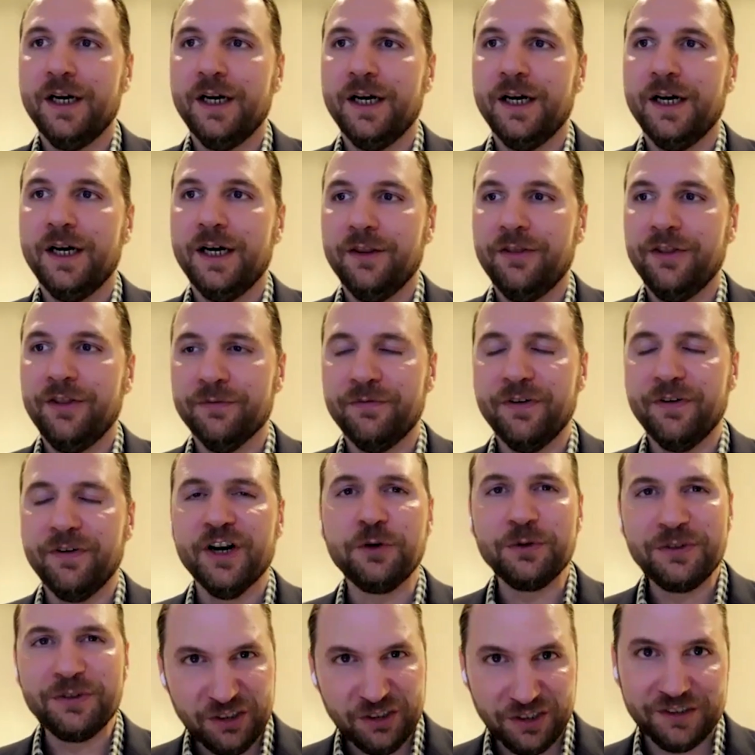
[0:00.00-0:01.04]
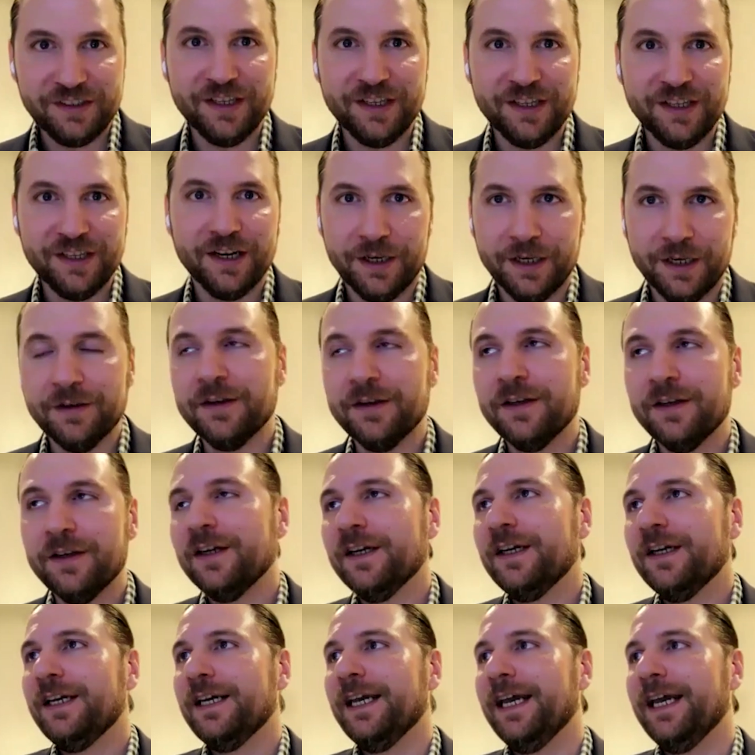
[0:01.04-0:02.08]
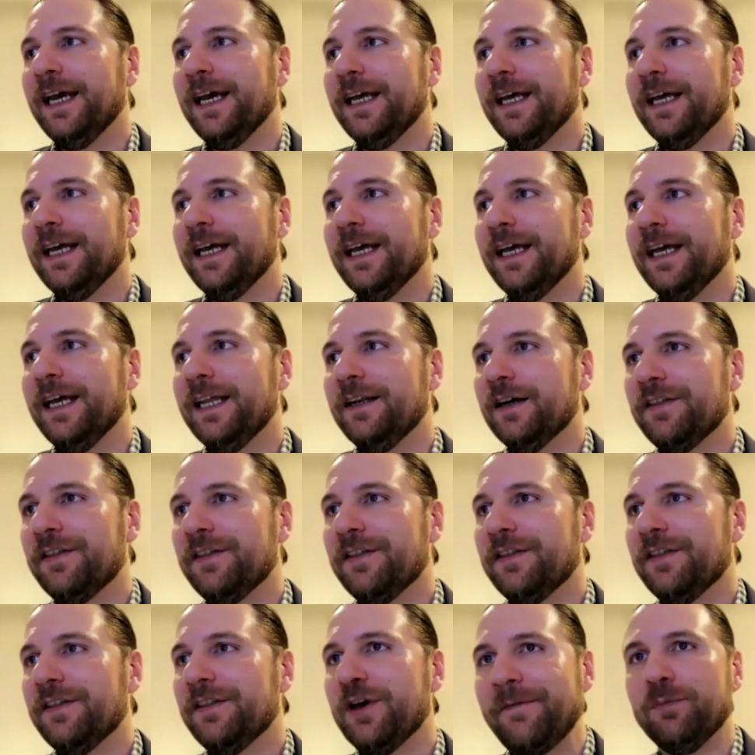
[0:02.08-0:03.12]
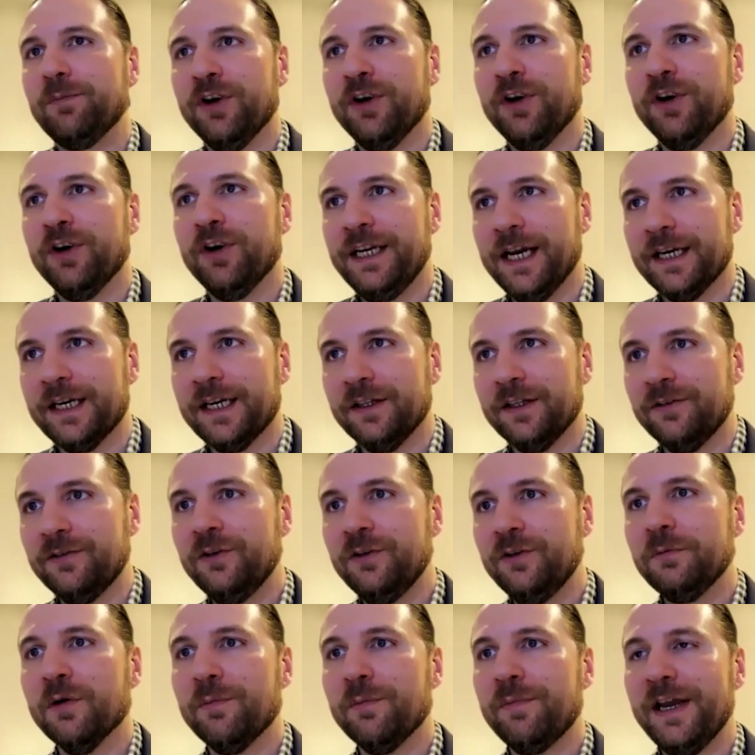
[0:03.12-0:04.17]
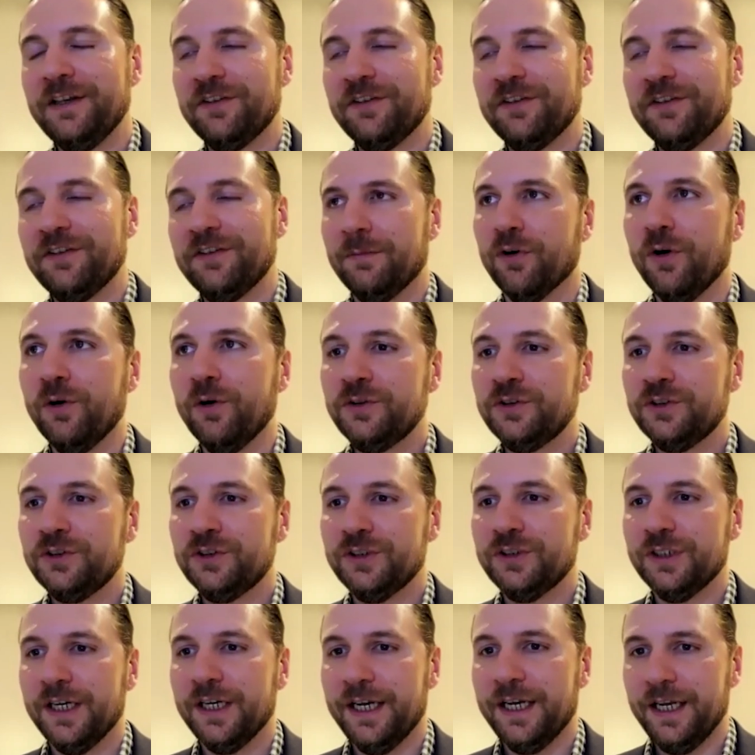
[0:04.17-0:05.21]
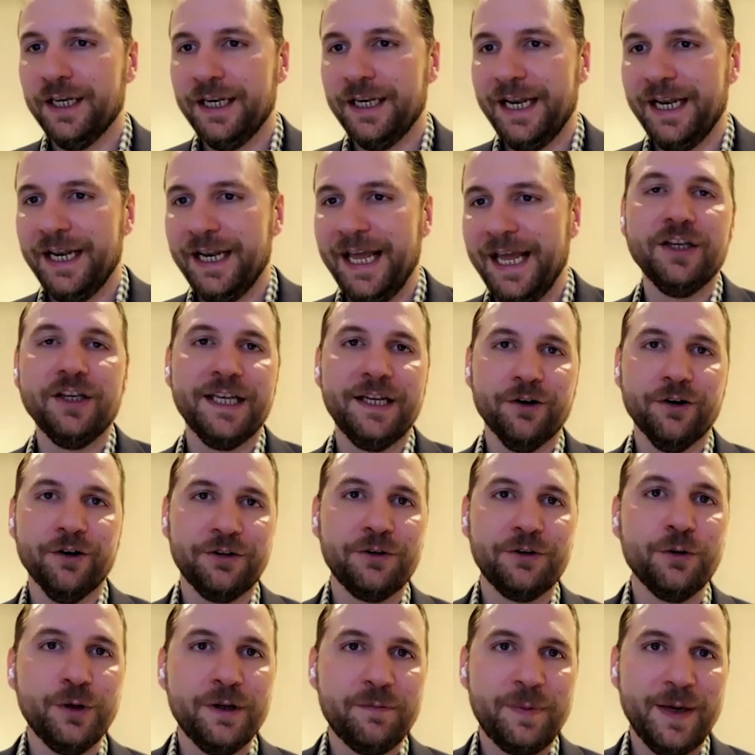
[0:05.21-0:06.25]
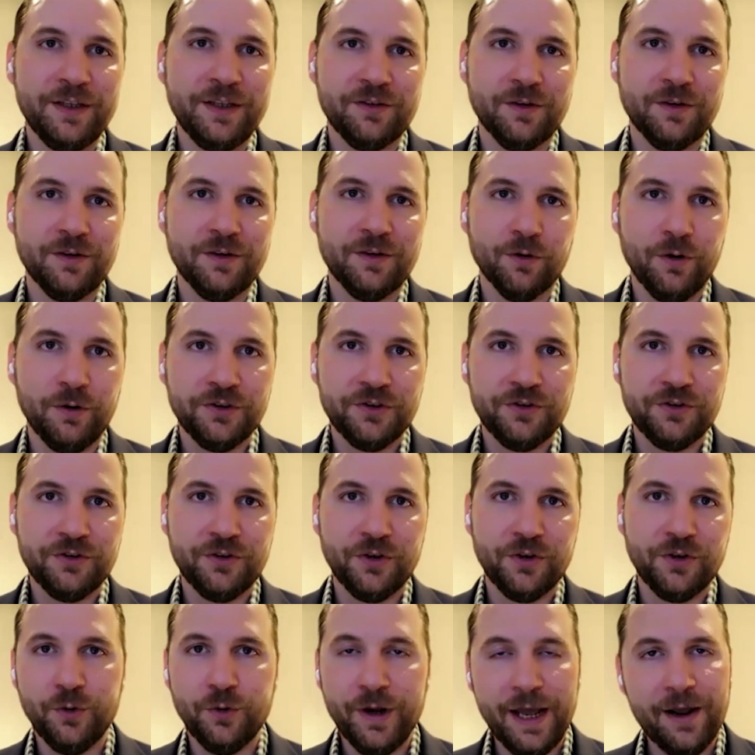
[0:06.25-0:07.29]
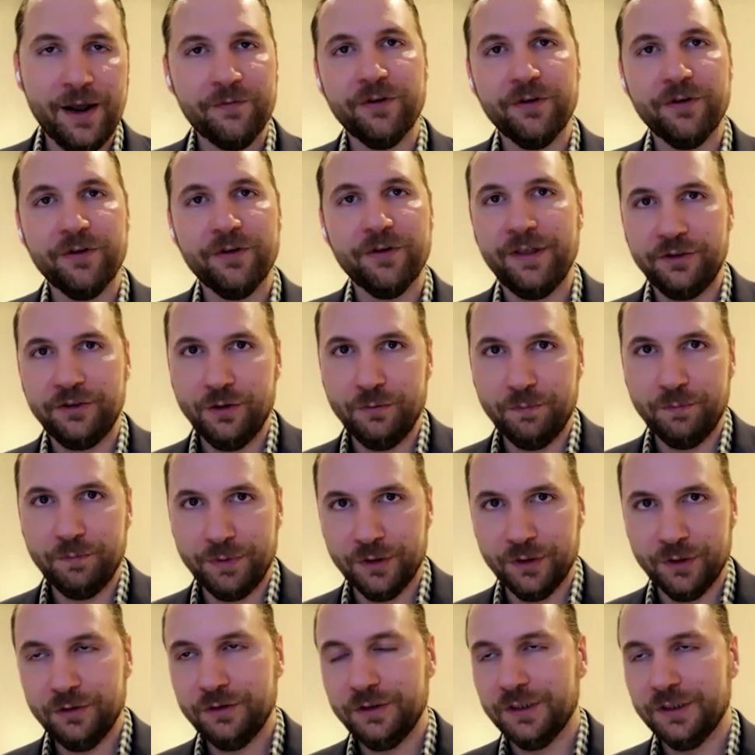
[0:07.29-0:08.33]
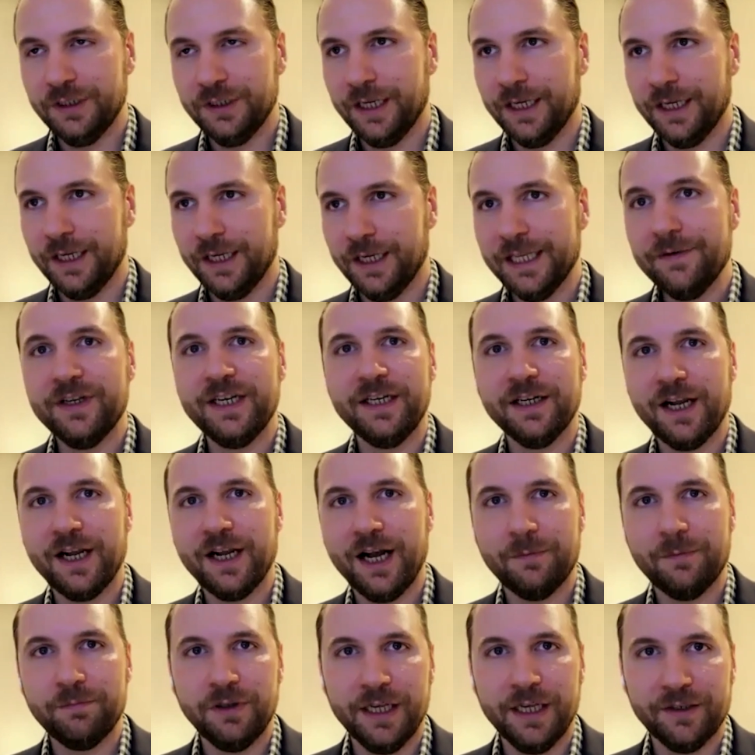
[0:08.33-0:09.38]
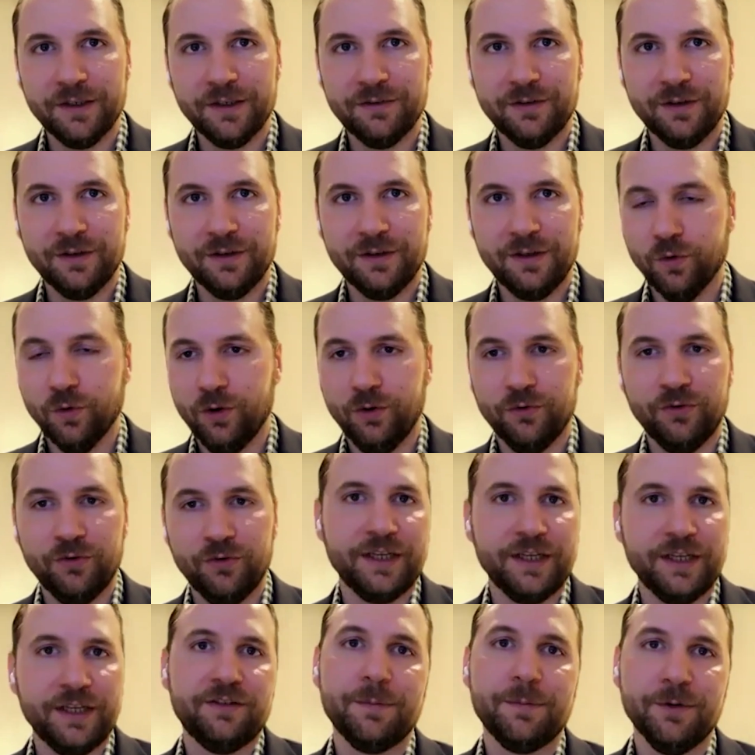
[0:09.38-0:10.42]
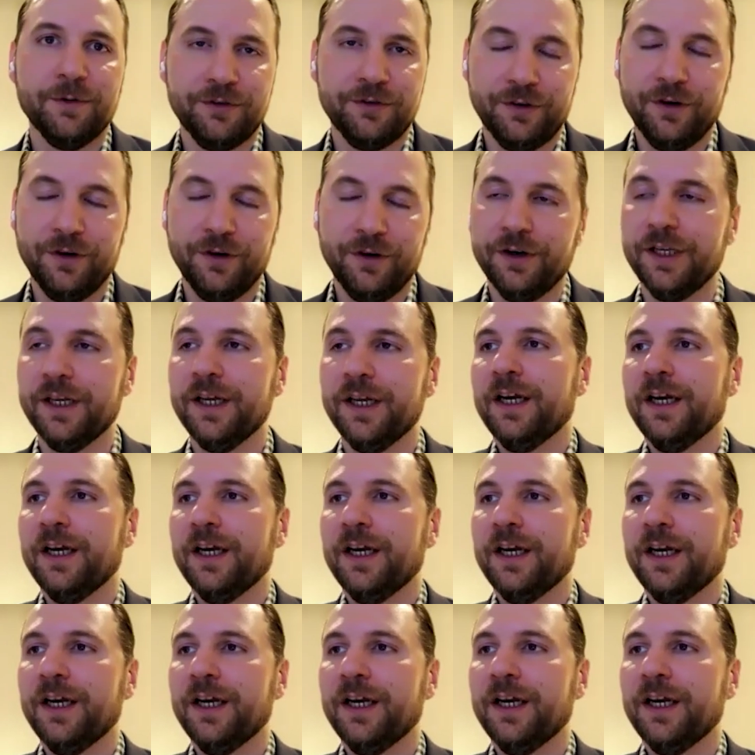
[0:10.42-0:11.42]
They're very utilitarian. And I think you have to bring a consumer-based approach, an elegant or intuitive-based approach to everything you build, even in complex world like cybersecurity,